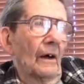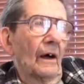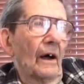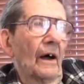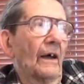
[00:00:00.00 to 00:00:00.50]

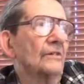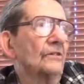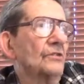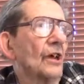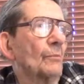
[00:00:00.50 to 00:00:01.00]
I hate
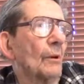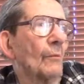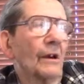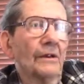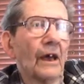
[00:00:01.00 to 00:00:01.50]
to say it, but
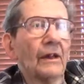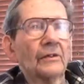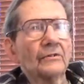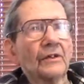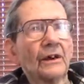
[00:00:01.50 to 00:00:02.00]
my dad
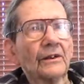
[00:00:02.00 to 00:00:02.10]
was not